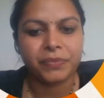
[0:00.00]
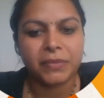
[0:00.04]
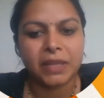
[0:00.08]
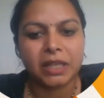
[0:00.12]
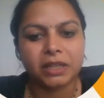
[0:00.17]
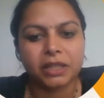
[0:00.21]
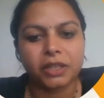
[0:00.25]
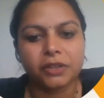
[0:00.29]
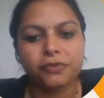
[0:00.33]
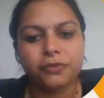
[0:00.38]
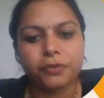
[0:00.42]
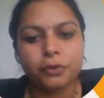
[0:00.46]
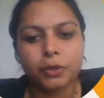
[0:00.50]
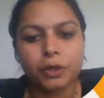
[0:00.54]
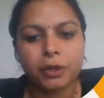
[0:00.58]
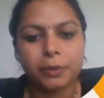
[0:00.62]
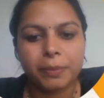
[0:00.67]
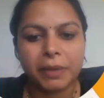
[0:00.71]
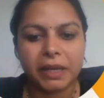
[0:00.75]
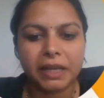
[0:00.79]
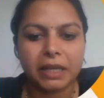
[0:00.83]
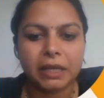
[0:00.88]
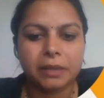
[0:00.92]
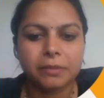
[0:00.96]
the food
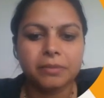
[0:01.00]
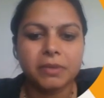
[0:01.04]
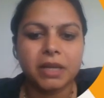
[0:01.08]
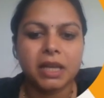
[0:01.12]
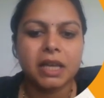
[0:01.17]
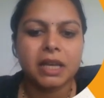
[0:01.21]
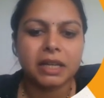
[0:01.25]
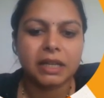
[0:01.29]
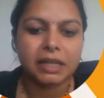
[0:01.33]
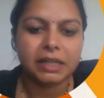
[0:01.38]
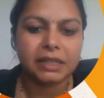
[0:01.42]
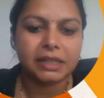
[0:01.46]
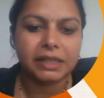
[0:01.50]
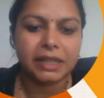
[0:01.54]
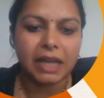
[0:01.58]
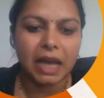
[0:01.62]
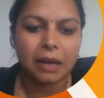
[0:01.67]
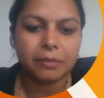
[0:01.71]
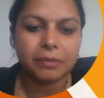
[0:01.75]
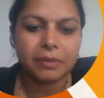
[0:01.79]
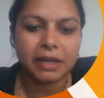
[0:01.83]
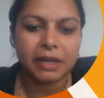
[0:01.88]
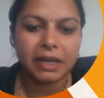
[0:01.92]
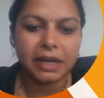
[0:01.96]
became
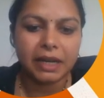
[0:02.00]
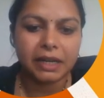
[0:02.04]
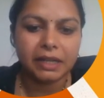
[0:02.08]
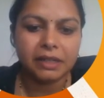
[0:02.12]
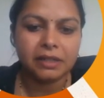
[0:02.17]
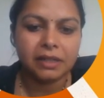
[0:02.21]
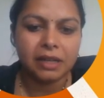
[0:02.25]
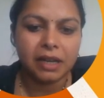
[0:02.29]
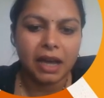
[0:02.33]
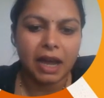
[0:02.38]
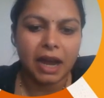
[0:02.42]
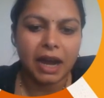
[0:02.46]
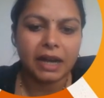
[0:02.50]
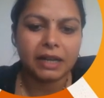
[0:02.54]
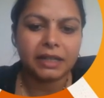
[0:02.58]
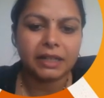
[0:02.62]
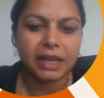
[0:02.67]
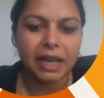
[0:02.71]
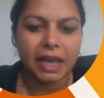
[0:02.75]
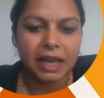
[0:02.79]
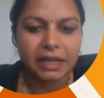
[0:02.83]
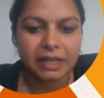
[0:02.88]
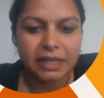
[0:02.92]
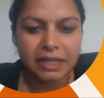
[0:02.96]
contaminated at
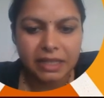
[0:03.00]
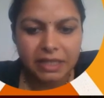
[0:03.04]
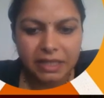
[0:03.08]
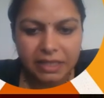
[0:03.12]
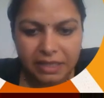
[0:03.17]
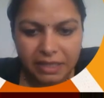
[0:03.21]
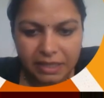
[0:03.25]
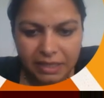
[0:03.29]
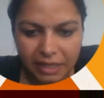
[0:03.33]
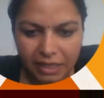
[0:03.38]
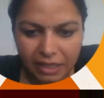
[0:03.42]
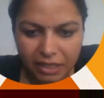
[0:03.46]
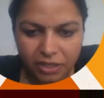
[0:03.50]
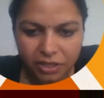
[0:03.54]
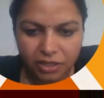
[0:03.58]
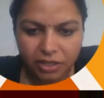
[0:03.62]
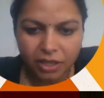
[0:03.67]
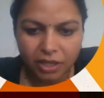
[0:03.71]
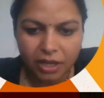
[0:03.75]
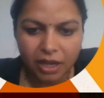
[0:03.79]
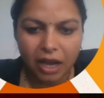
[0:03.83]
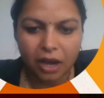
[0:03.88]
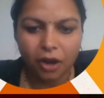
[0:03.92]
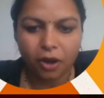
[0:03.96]
any stage
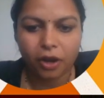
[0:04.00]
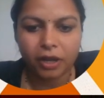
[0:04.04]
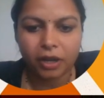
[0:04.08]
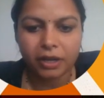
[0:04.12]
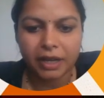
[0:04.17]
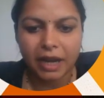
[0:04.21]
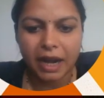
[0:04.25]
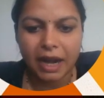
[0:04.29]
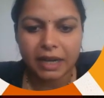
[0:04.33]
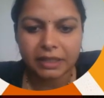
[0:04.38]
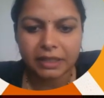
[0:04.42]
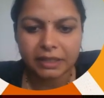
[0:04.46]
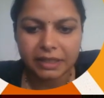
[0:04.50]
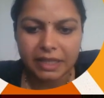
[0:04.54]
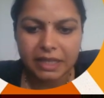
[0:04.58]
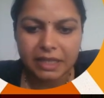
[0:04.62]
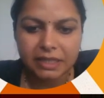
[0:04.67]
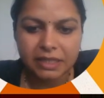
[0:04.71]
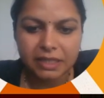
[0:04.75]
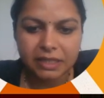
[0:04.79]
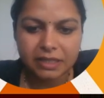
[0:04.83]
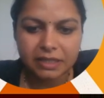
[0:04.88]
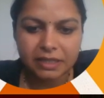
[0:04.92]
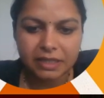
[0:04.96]
or at
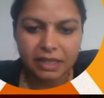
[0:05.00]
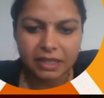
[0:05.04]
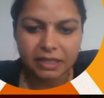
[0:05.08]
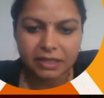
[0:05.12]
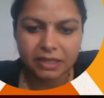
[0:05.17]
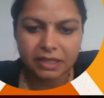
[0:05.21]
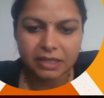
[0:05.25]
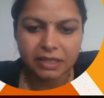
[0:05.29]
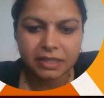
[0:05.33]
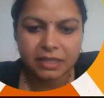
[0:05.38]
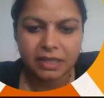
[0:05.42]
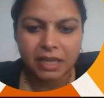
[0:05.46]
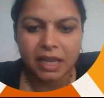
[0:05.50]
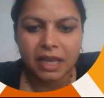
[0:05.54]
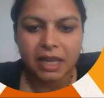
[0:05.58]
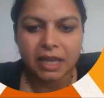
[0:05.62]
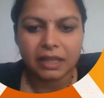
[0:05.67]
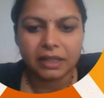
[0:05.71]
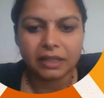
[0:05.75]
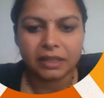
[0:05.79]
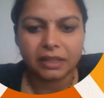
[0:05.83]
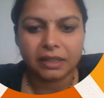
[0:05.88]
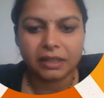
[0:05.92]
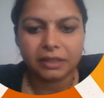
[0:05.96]
these stages.
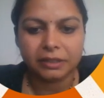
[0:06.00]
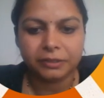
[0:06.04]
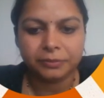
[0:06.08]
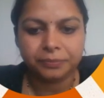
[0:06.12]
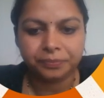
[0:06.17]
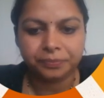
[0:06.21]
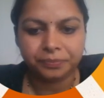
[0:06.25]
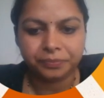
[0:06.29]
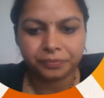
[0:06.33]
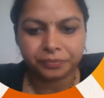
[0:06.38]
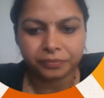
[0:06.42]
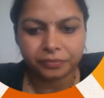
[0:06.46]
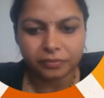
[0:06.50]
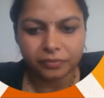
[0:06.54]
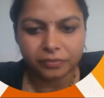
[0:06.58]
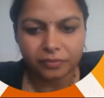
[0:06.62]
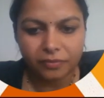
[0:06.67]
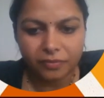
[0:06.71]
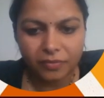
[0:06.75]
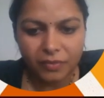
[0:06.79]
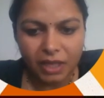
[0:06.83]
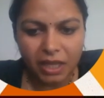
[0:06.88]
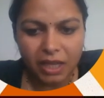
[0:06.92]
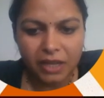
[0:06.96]
Uh,
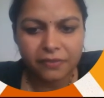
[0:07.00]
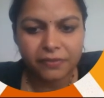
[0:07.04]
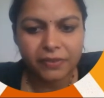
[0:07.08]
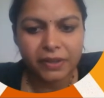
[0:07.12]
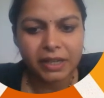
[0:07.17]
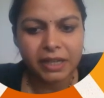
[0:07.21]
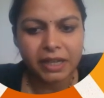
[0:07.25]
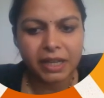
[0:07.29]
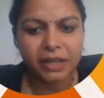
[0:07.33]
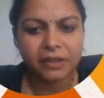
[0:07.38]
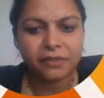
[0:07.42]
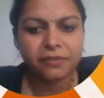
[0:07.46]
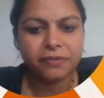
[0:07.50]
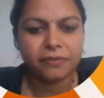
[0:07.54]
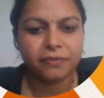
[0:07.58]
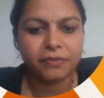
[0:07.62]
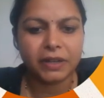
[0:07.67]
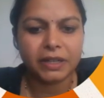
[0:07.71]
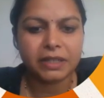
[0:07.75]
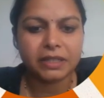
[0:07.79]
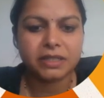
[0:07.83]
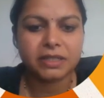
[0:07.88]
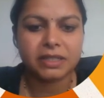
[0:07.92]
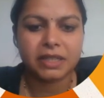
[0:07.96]
Even if
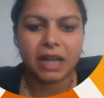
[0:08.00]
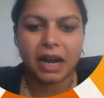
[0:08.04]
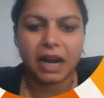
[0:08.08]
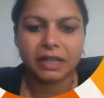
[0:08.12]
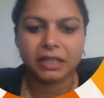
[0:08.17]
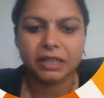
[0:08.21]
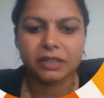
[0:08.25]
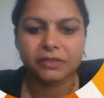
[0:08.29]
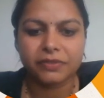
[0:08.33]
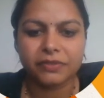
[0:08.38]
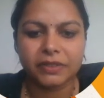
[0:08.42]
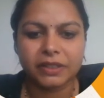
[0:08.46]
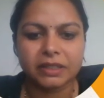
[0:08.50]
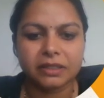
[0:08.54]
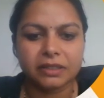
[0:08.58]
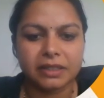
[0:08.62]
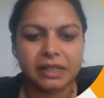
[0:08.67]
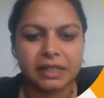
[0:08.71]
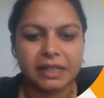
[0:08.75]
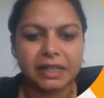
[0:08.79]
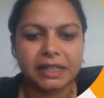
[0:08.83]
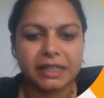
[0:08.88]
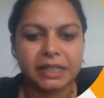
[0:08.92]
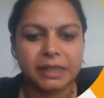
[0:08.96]
one started with
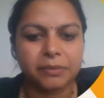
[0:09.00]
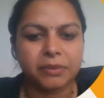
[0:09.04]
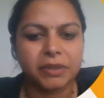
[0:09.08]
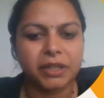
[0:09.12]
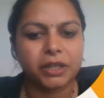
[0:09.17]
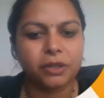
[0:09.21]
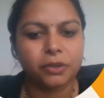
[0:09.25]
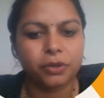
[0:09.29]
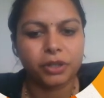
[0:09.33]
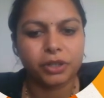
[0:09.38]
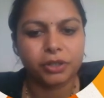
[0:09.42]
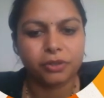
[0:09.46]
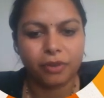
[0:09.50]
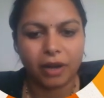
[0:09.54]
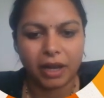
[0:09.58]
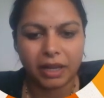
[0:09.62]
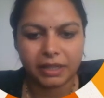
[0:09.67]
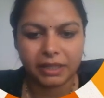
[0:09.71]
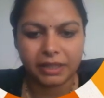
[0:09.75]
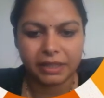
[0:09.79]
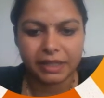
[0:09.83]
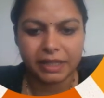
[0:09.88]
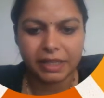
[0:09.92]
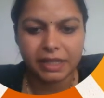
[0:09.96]
relatively good
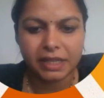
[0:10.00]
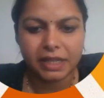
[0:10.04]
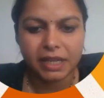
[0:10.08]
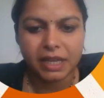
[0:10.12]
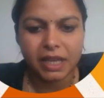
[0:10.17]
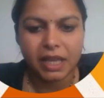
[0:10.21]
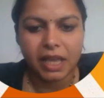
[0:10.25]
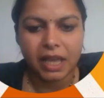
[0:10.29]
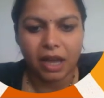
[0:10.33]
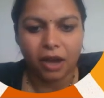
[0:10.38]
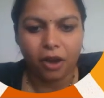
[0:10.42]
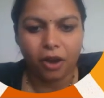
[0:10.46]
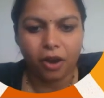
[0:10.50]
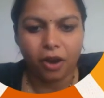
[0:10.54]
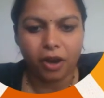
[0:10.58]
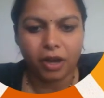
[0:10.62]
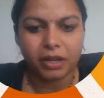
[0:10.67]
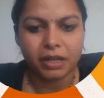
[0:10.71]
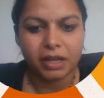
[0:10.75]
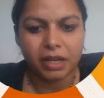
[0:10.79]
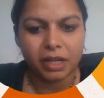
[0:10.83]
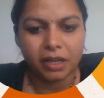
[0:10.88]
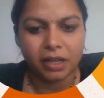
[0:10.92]
quality or